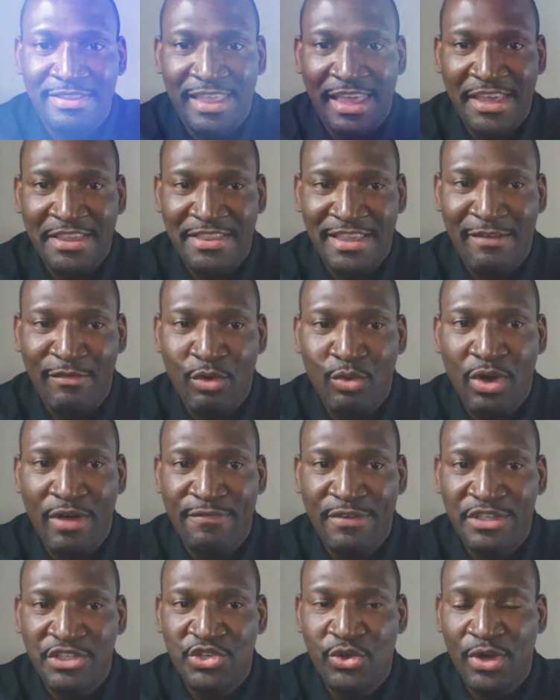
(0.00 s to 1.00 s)
Thanks
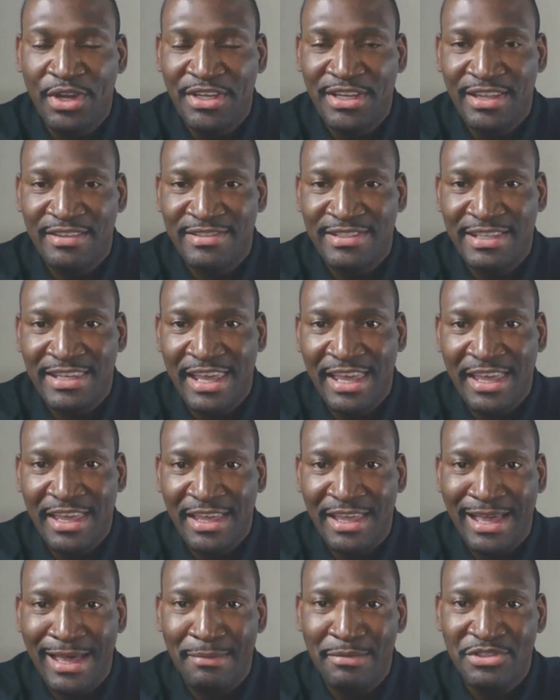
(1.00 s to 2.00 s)
everyone for joining us
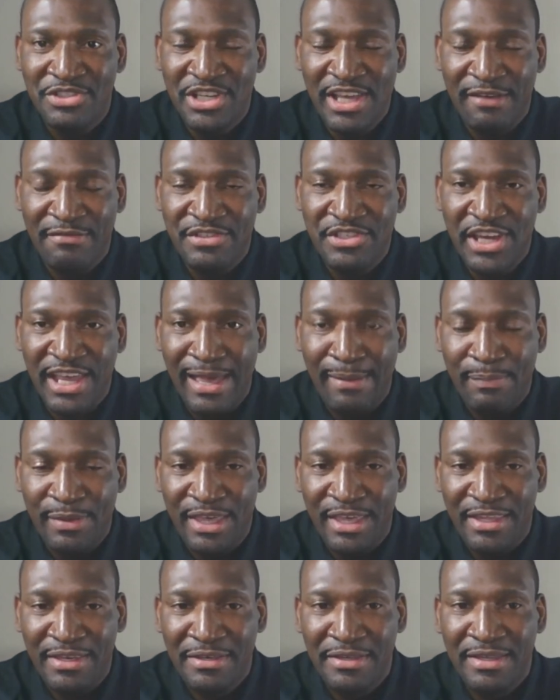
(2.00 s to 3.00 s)
today. I'm Jeff
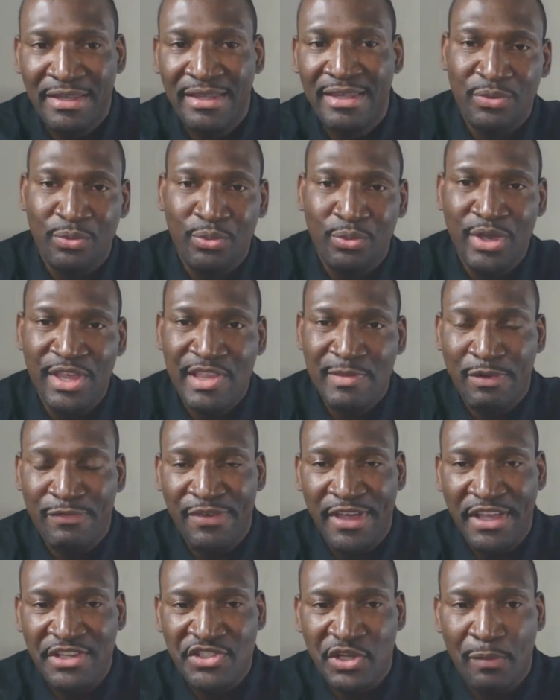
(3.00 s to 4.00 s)
Champion, Risk
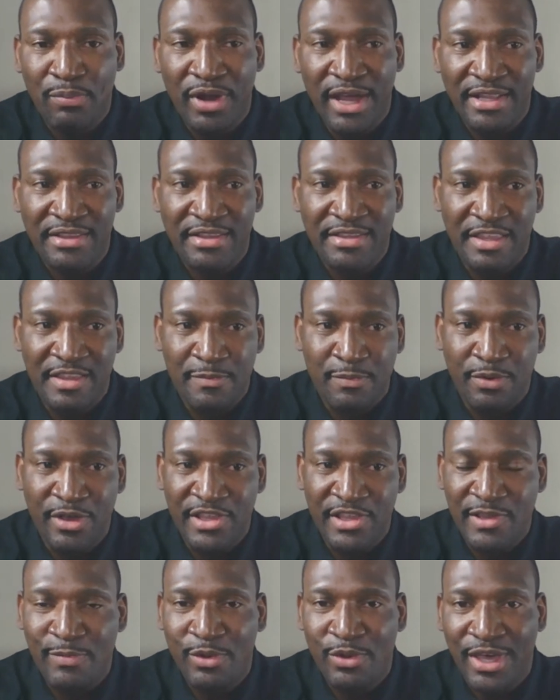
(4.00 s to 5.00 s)
Professional Practices
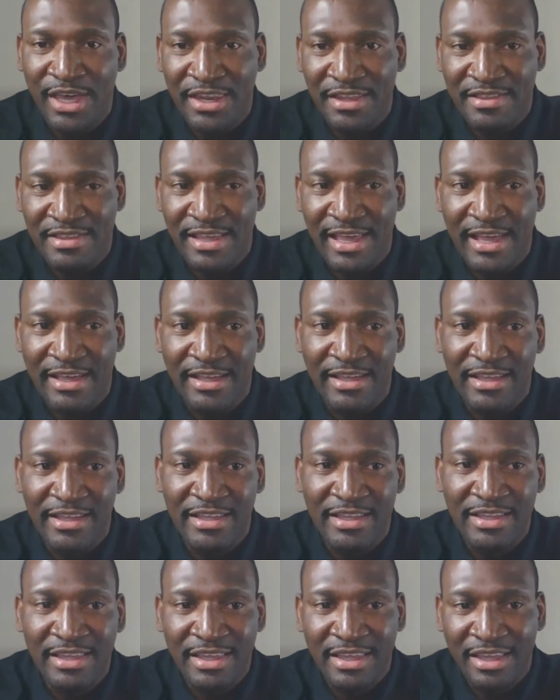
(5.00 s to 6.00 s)
Principal at
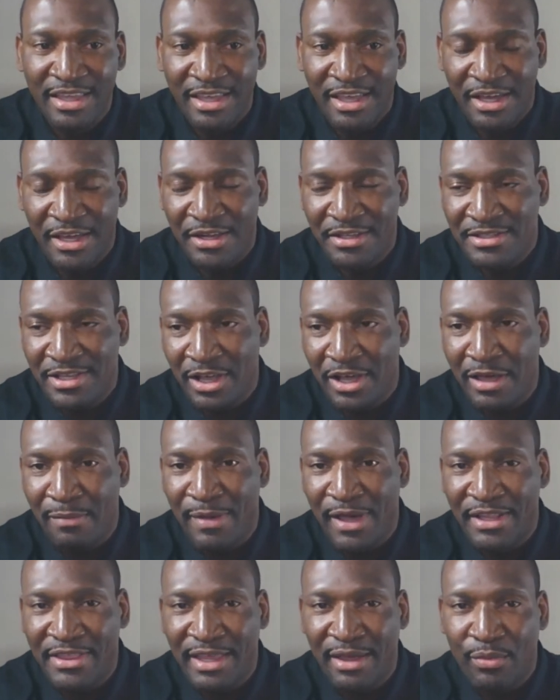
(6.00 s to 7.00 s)
ISACA, here to talk
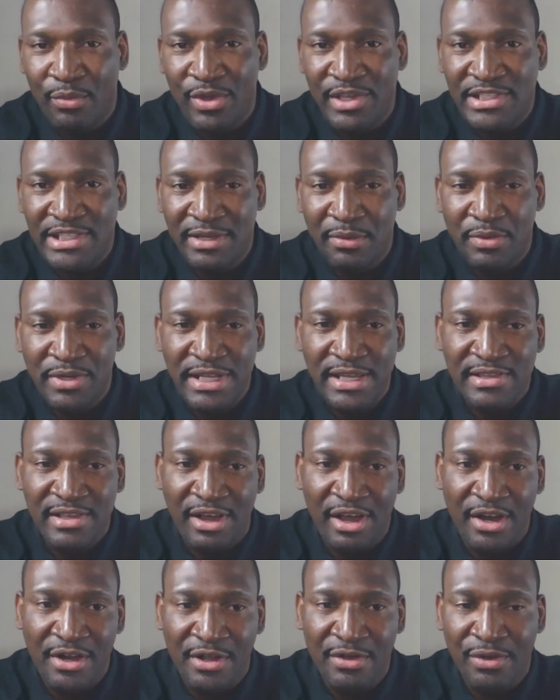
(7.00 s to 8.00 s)
about their recently released
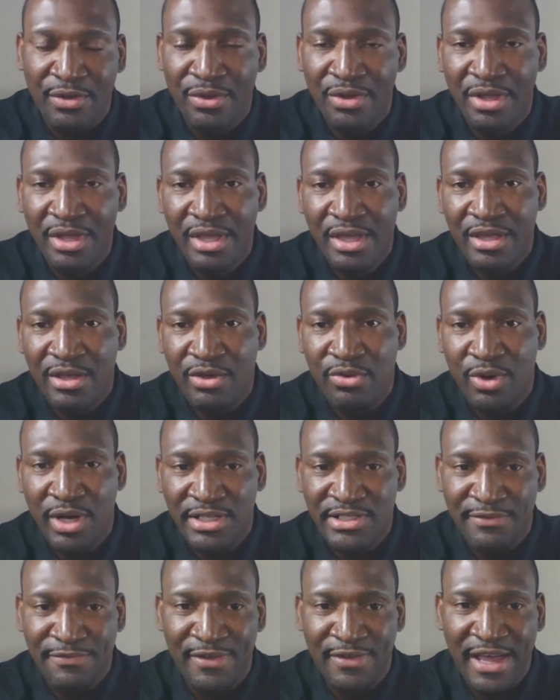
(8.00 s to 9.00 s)
article,
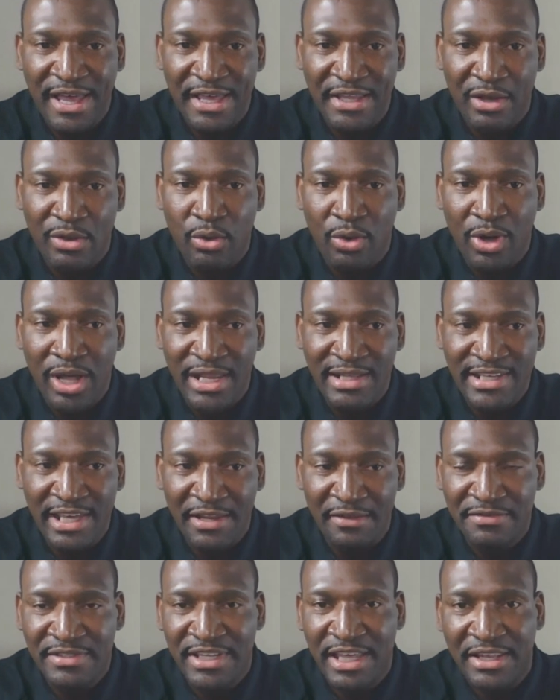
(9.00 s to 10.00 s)
Quantifying a
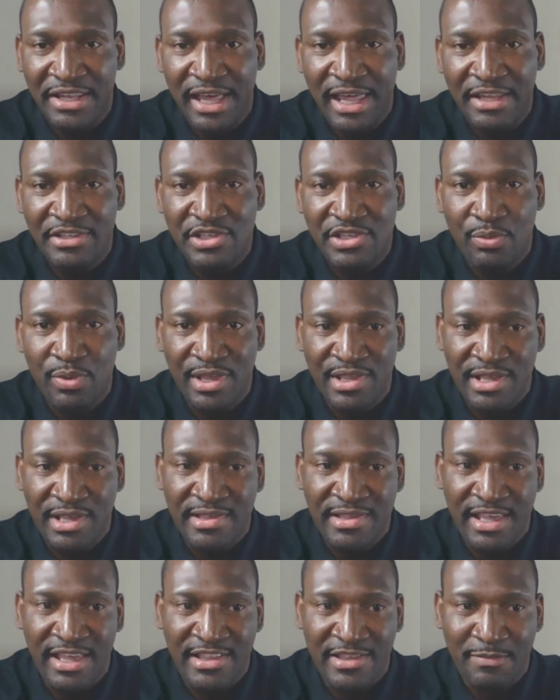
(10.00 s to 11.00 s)
Qualitative Technology Risk
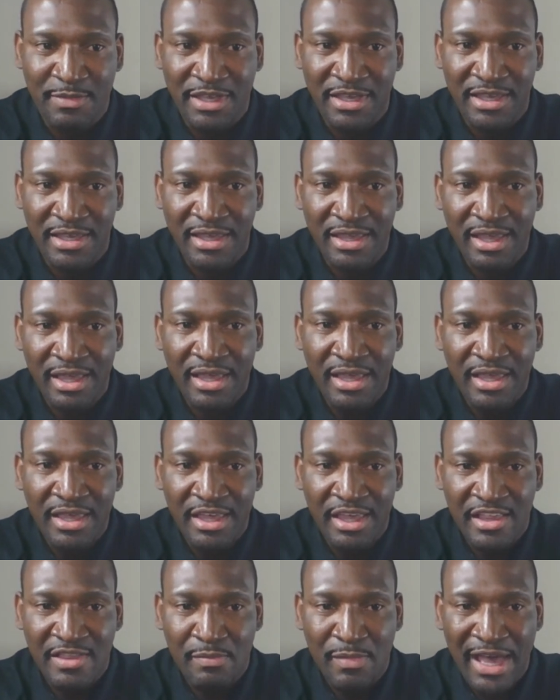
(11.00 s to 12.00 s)
Assessment.
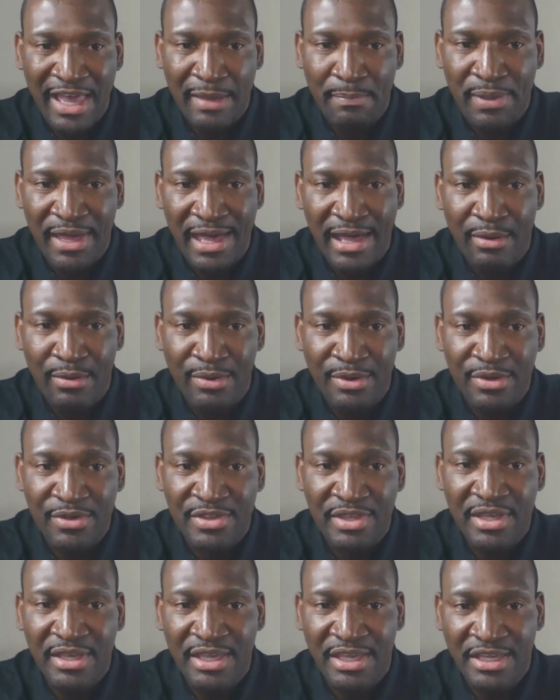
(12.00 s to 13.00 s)
It's Mike
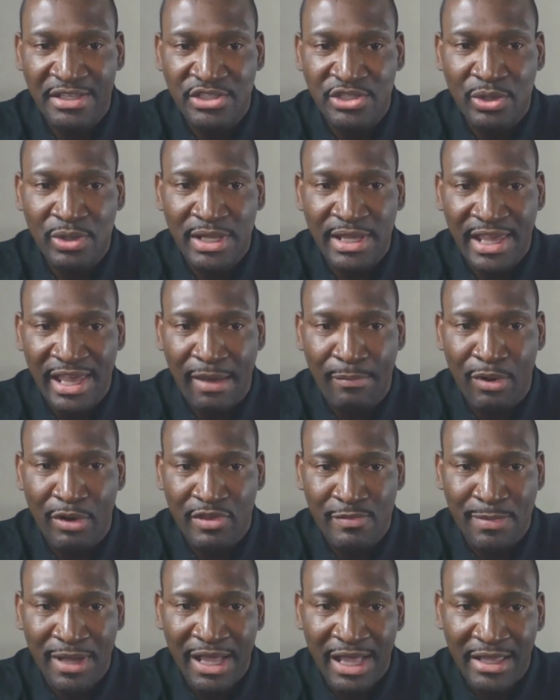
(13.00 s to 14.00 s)
Powers and Julie
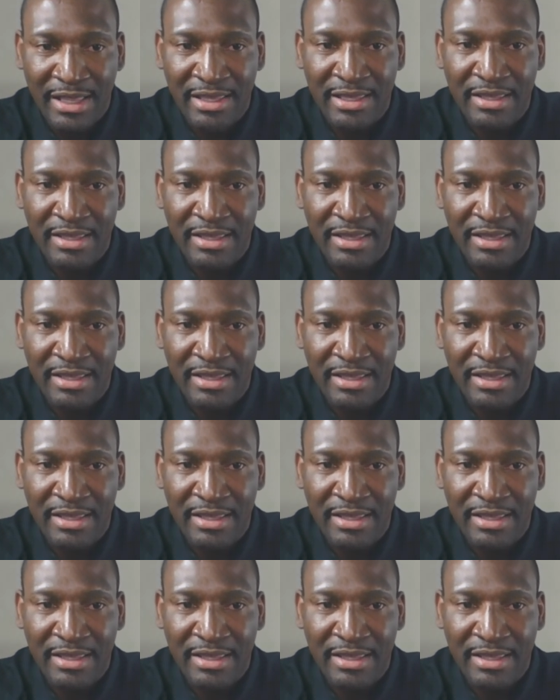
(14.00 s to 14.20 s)
Ebersbach.